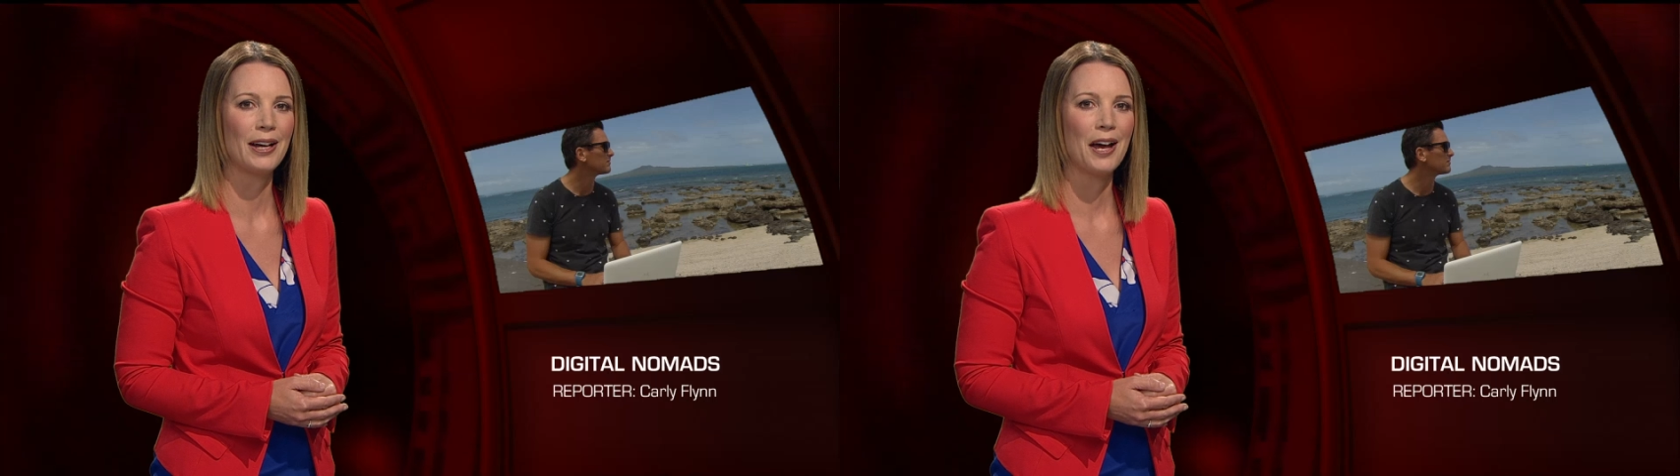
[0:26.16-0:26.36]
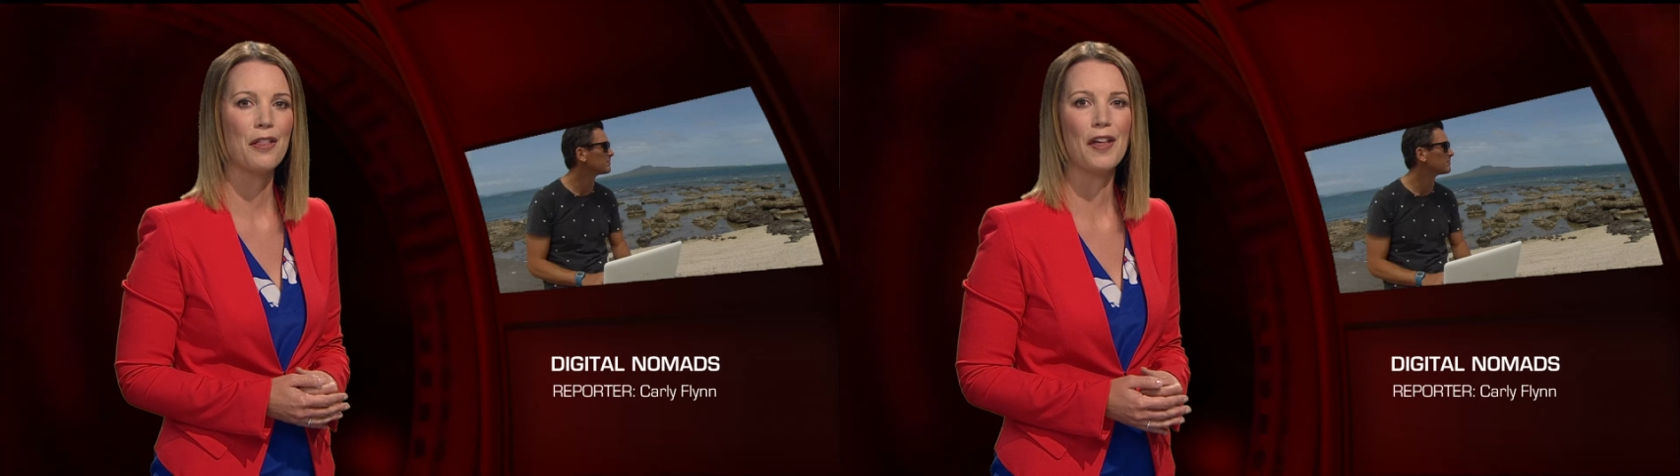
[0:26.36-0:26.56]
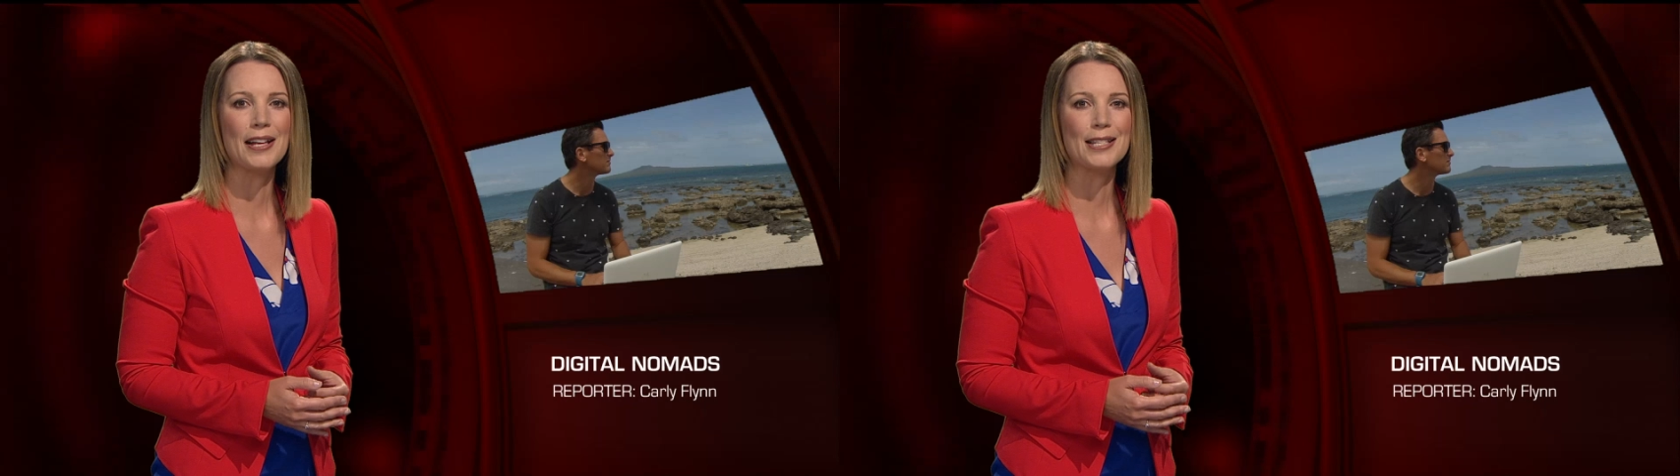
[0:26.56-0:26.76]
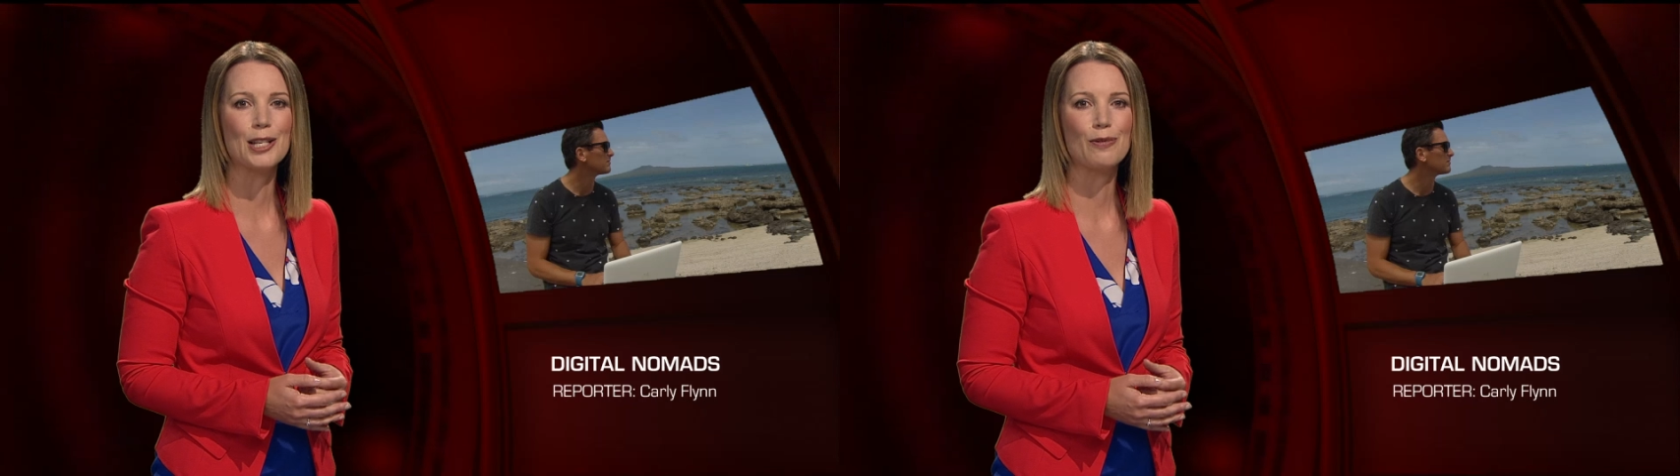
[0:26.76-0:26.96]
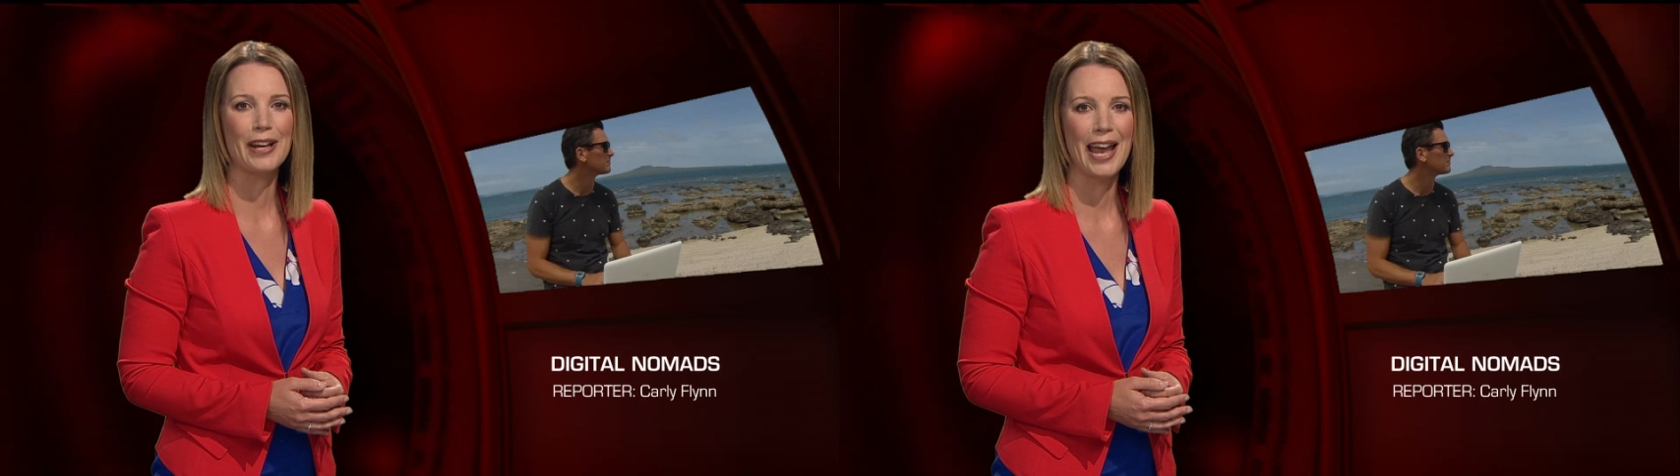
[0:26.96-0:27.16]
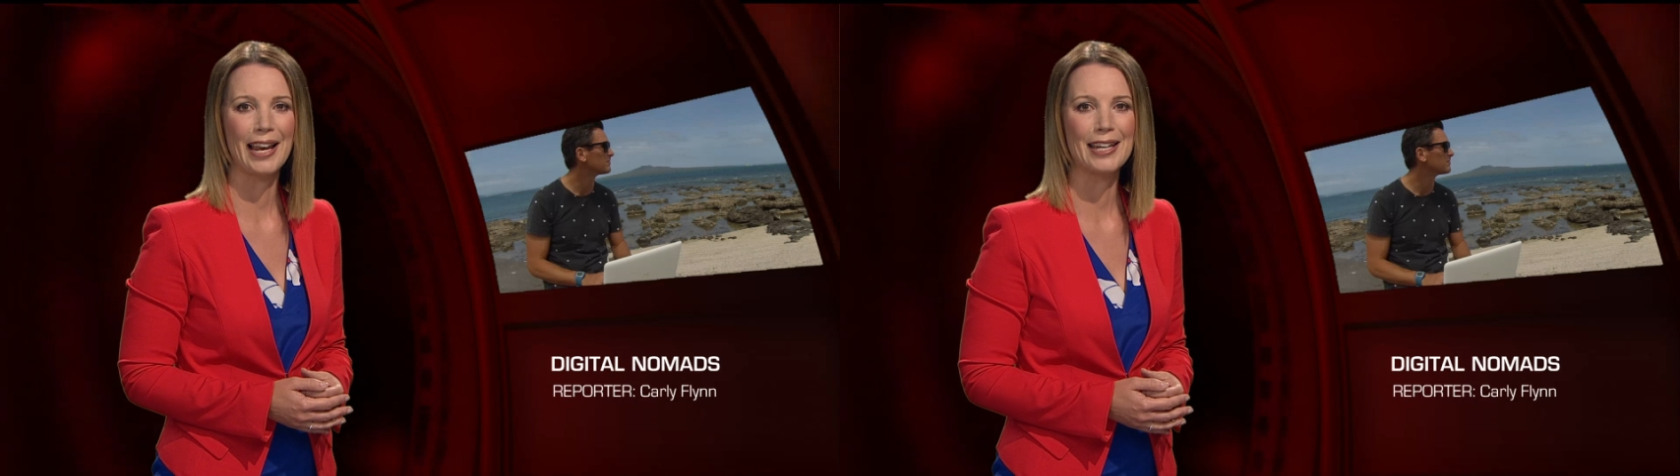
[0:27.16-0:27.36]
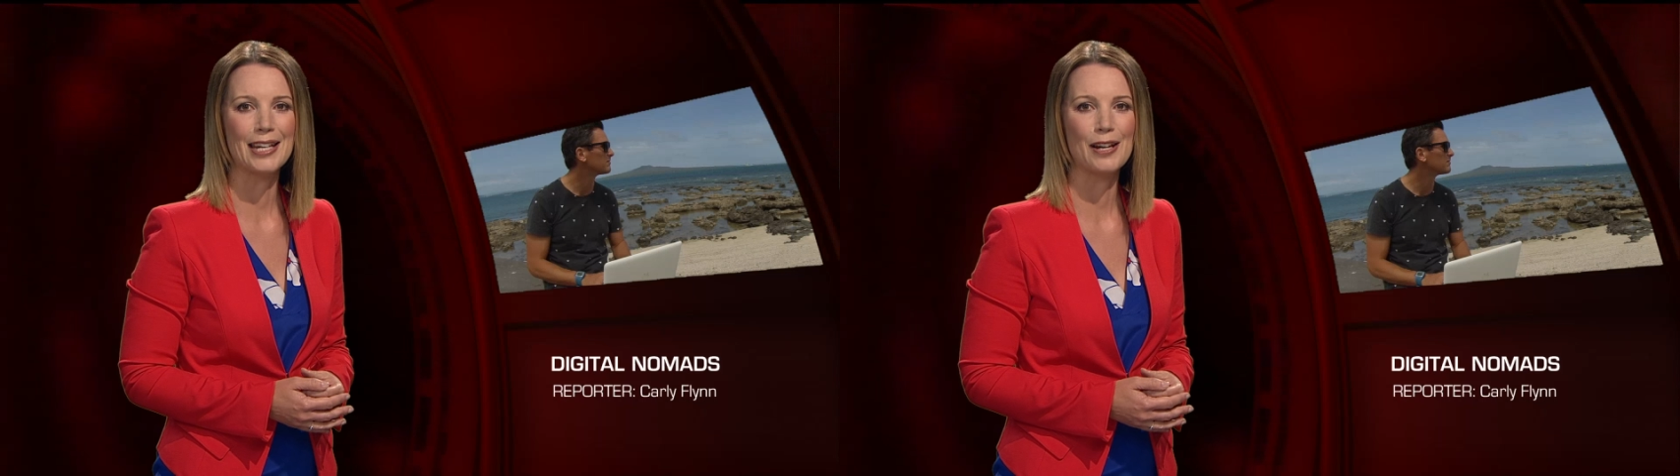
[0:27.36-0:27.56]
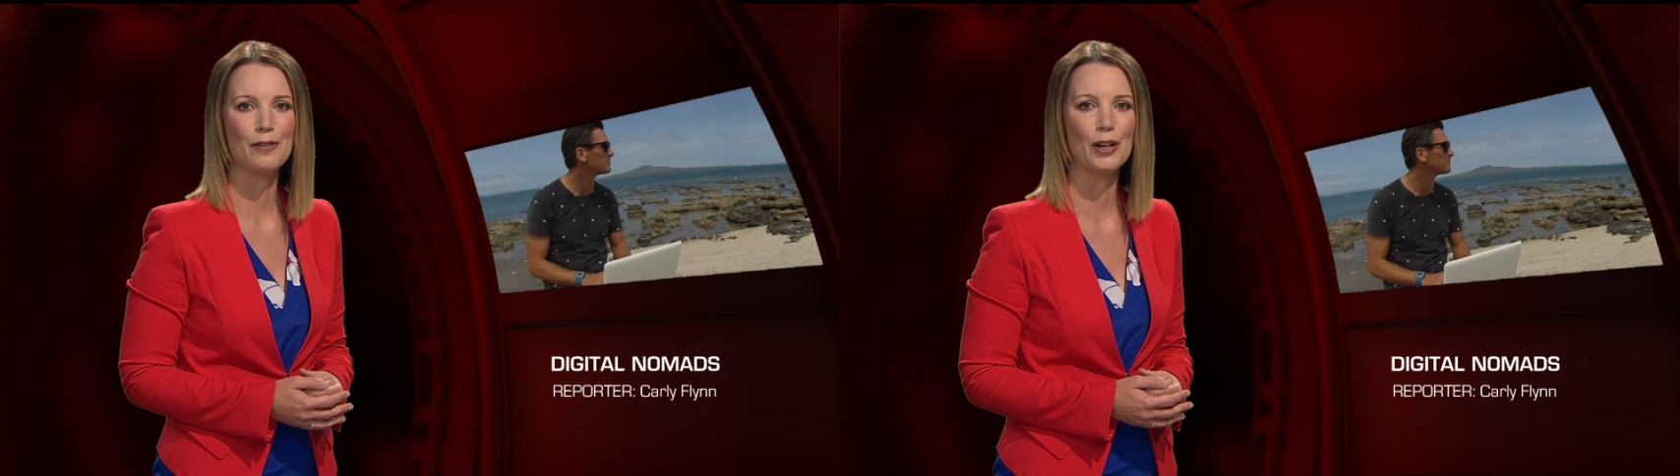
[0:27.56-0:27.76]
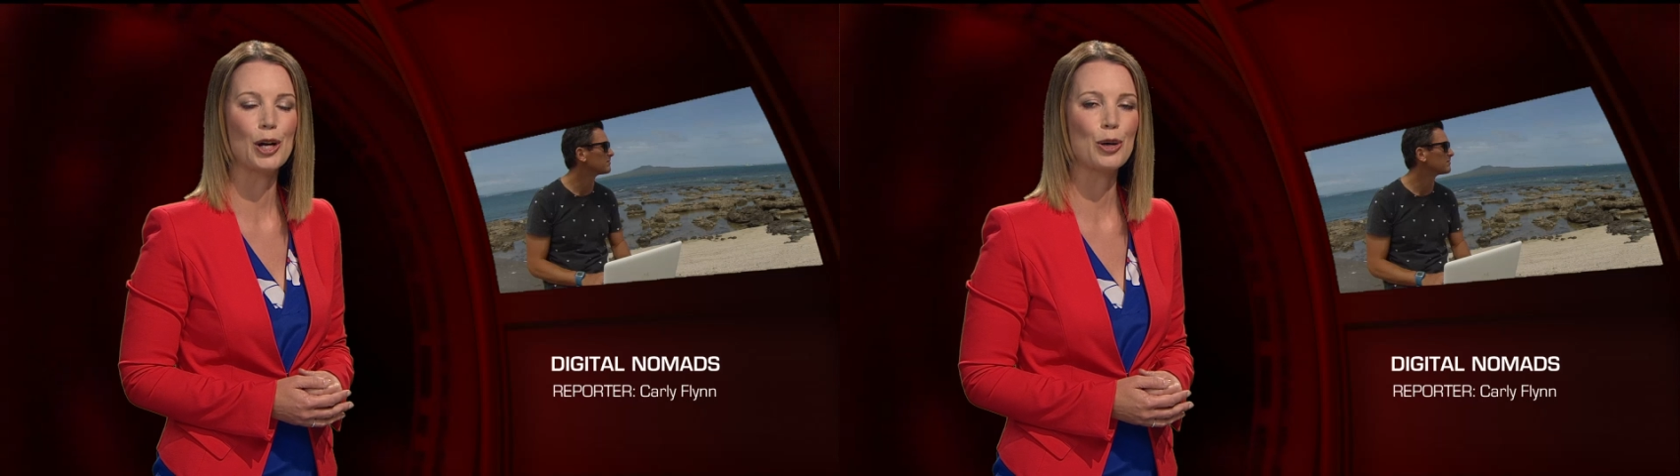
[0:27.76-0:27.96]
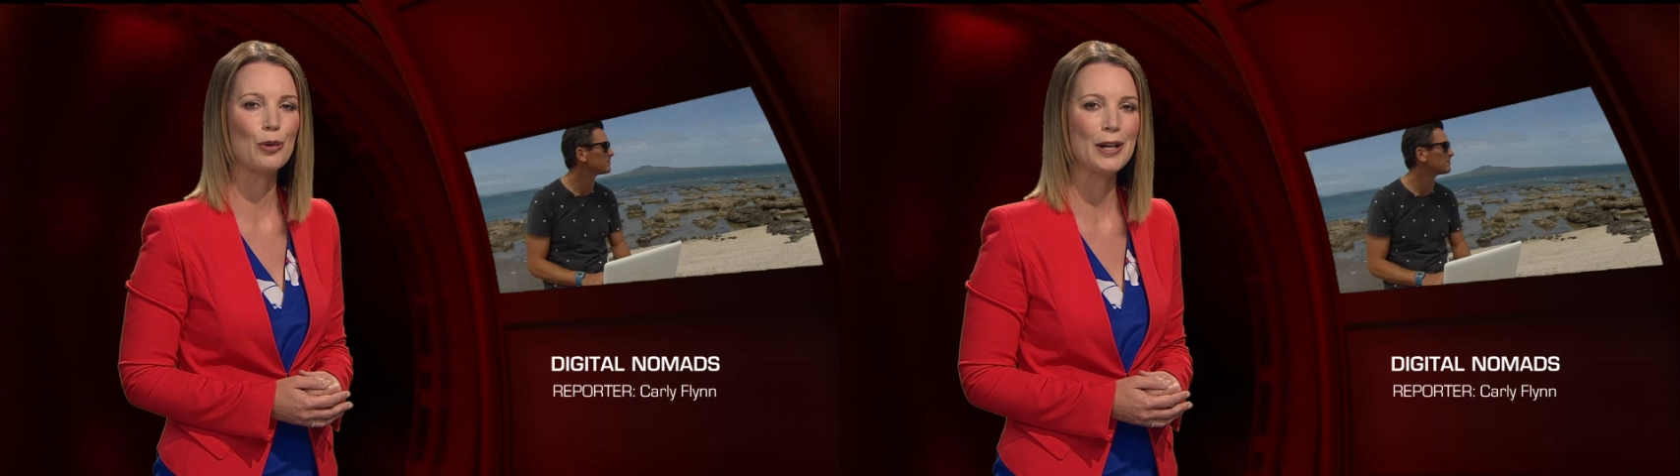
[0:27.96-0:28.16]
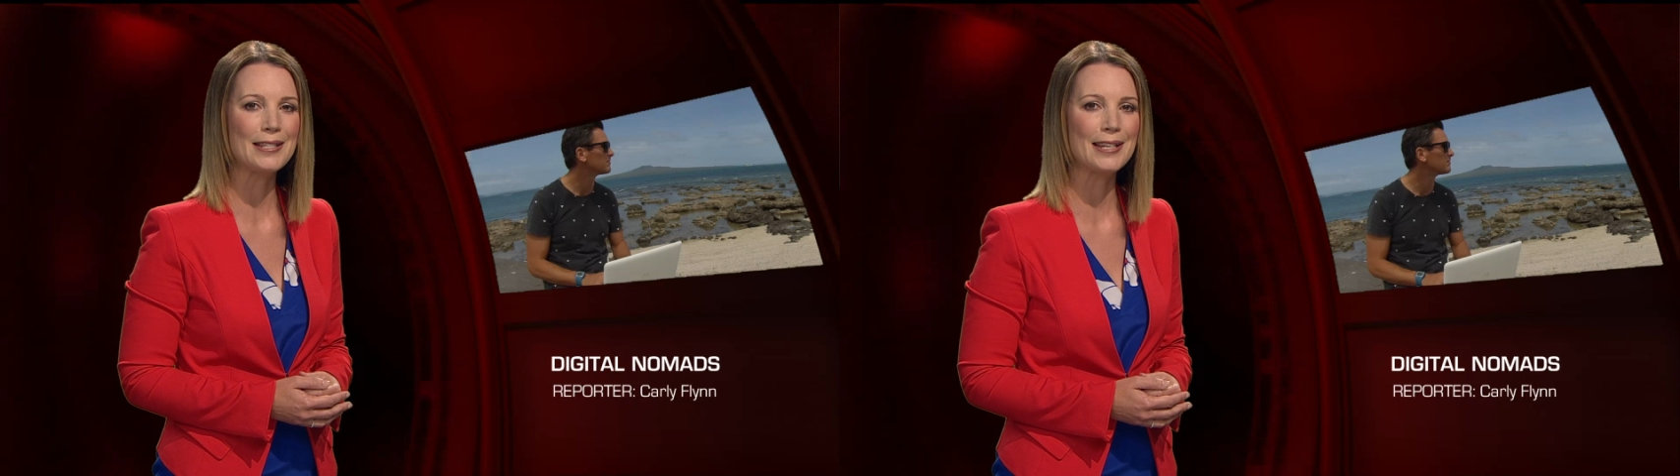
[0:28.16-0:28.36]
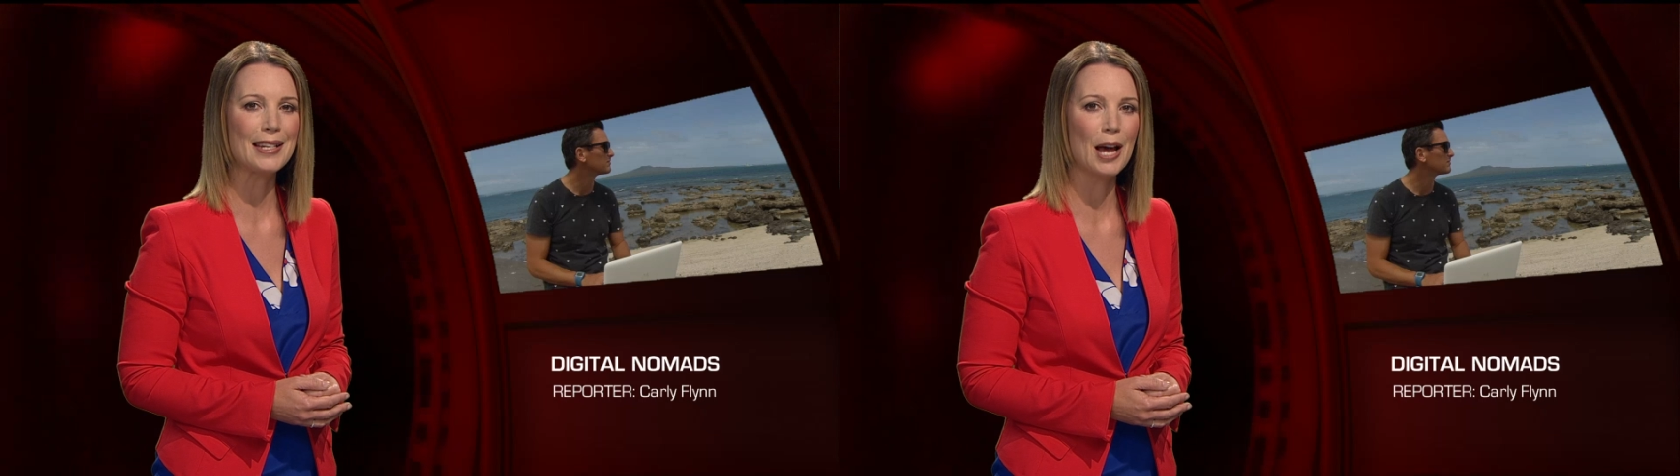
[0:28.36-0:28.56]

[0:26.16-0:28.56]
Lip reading: That's the reality for an increasing